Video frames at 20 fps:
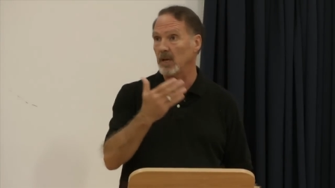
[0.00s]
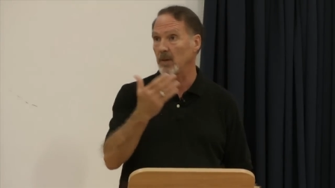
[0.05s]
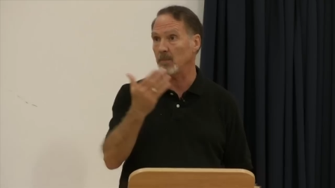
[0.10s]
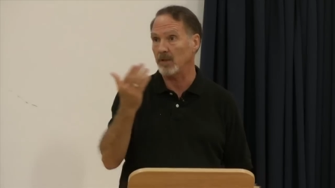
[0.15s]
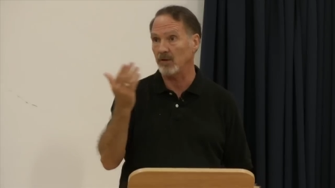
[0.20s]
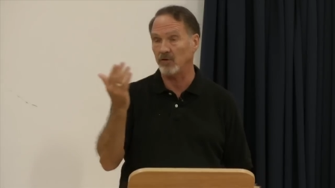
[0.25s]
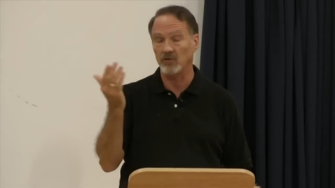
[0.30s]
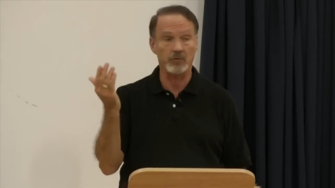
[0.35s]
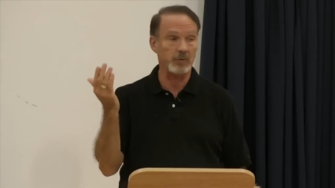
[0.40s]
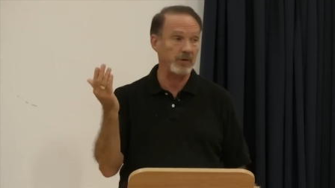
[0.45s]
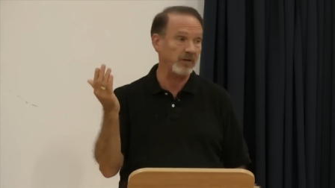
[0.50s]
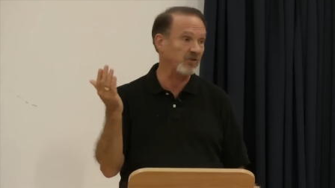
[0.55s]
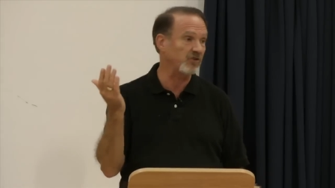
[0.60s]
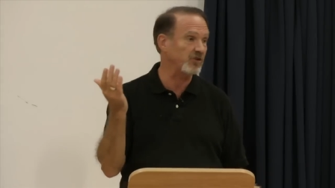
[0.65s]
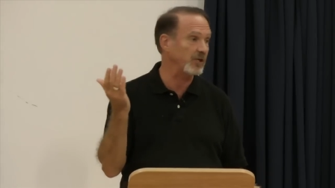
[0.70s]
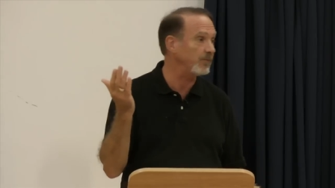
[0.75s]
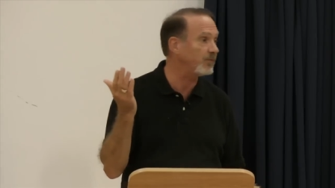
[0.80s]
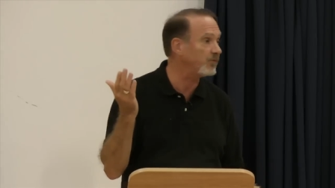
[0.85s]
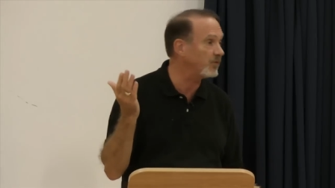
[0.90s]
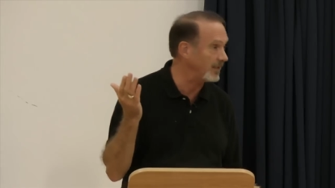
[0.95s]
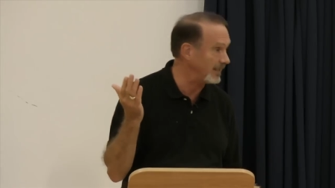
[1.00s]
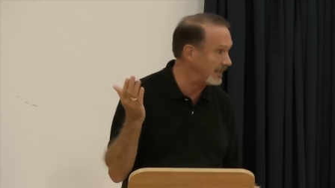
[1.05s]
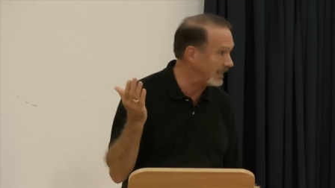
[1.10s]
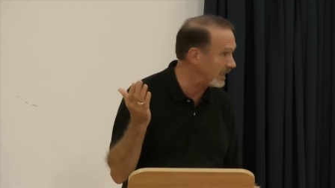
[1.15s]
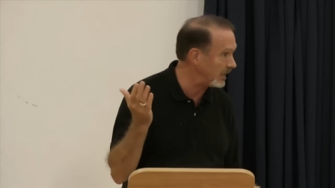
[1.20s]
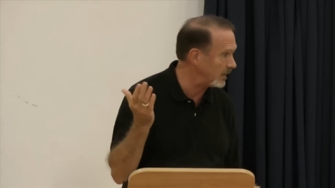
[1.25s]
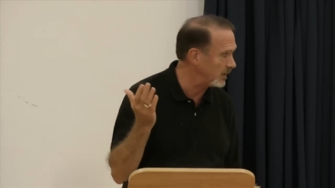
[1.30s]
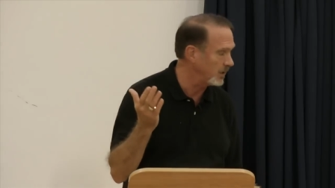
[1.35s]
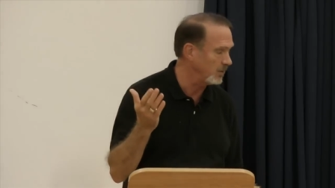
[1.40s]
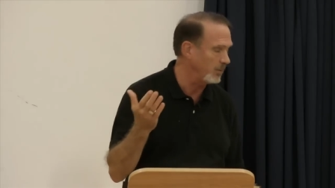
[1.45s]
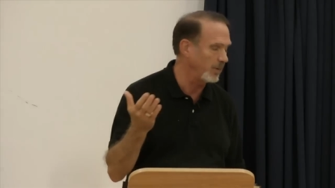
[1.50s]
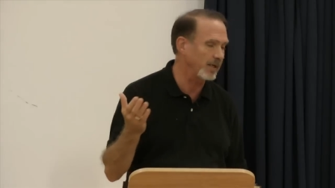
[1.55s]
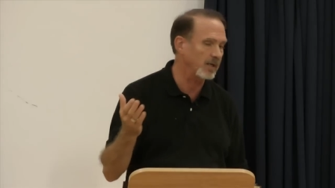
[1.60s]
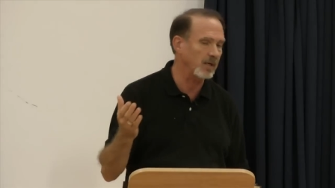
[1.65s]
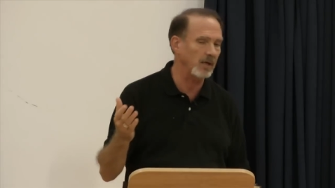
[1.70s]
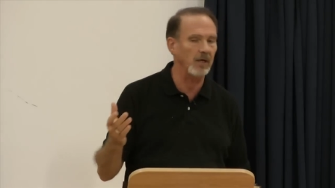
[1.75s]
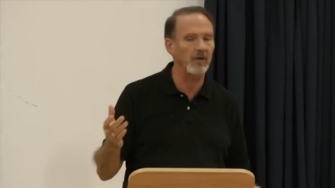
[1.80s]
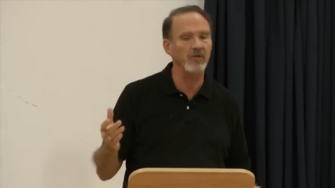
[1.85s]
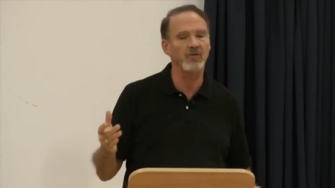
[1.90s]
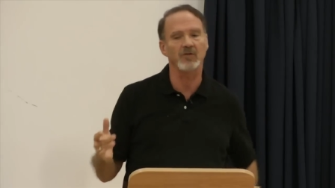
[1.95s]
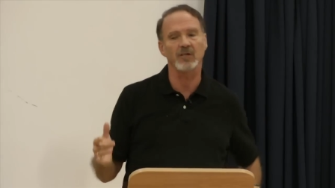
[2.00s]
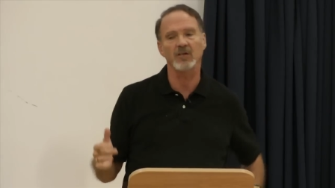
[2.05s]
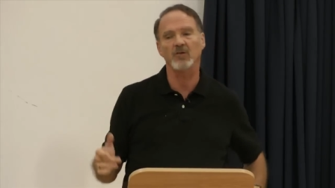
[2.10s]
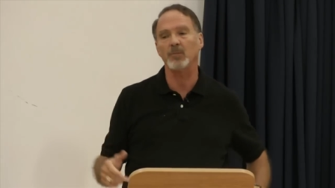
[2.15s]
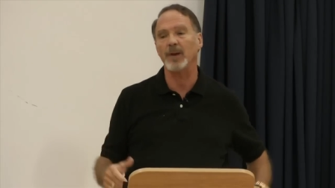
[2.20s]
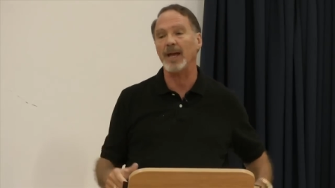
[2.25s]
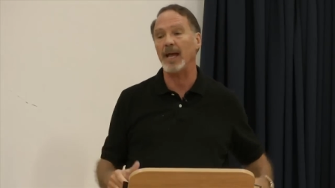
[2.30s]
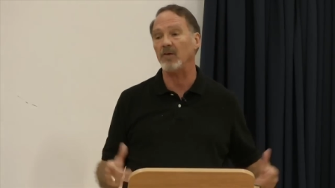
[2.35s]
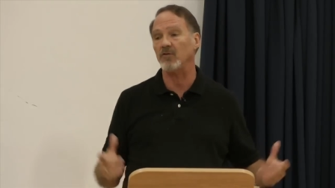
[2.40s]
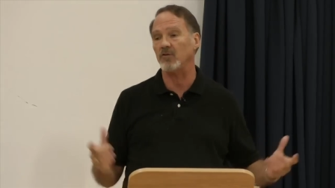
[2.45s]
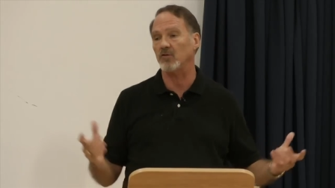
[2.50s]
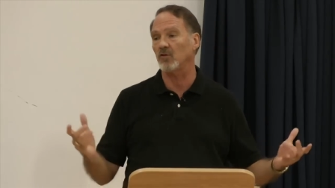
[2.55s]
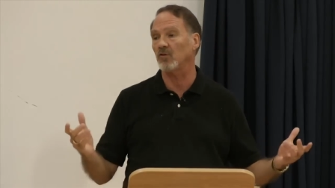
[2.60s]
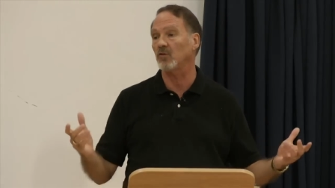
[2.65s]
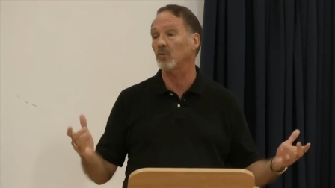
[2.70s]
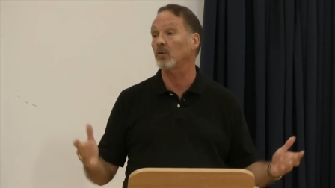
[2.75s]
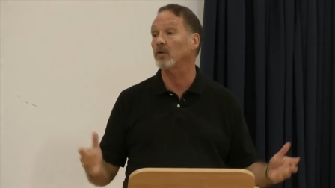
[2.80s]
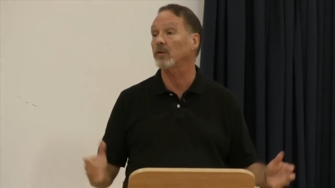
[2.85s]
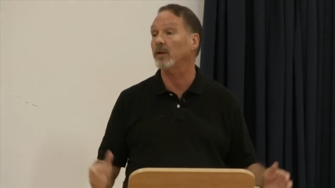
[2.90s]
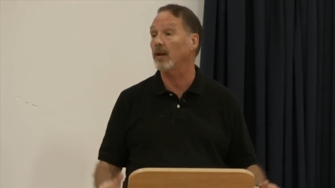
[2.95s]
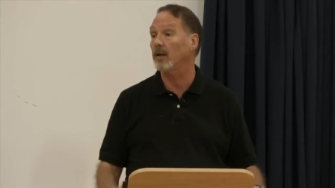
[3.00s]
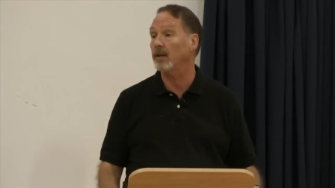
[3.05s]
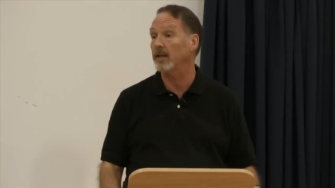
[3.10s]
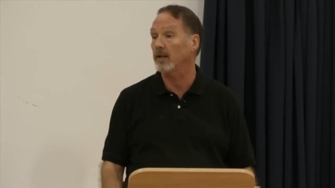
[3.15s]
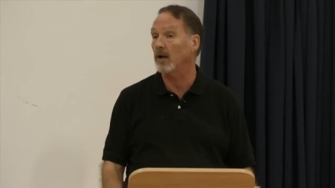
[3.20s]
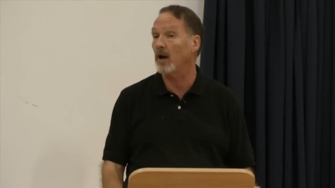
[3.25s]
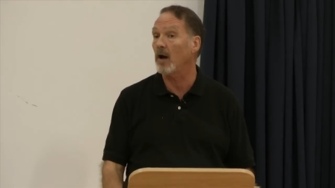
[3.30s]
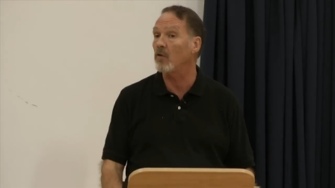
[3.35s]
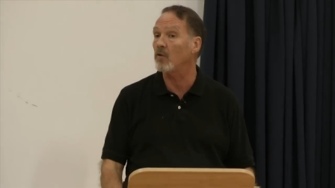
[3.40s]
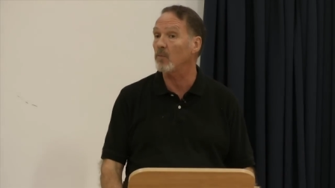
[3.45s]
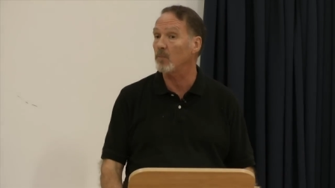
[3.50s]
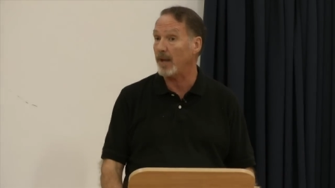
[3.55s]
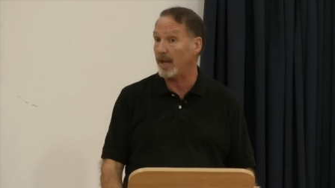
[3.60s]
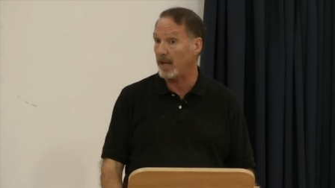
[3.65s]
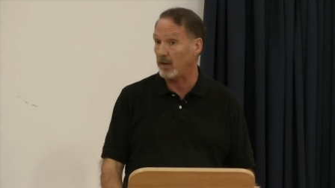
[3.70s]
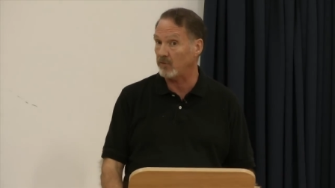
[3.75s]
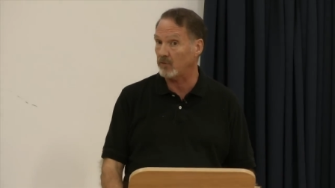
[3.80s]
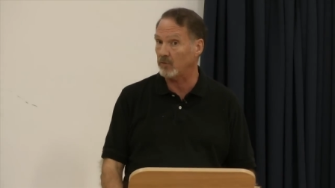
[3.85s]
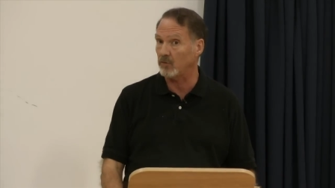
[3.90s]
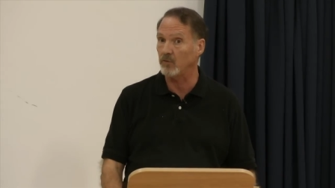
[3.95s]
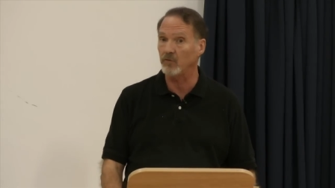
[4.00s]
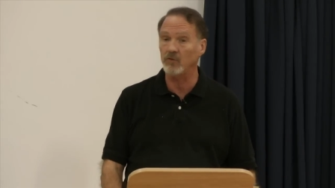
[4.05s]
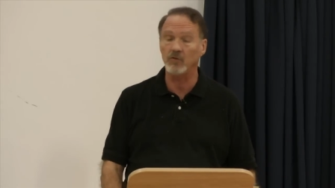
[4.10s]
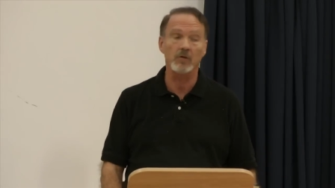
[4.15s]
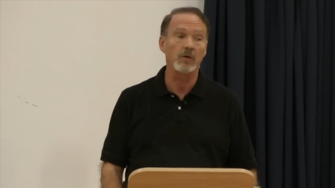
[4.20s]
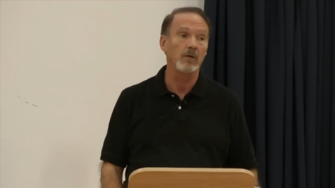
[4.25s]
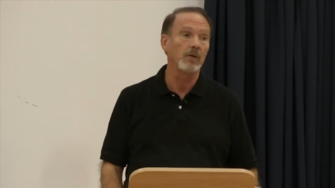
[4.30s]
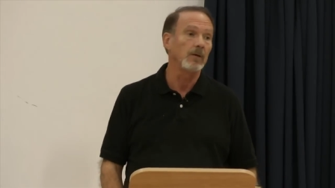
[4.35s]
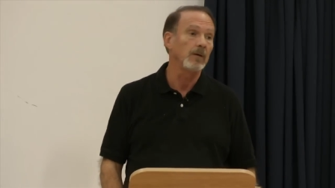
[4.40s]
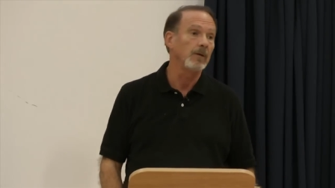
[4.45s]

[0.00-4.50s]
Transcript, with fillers: ministry shifted because these pastors were telling other pastors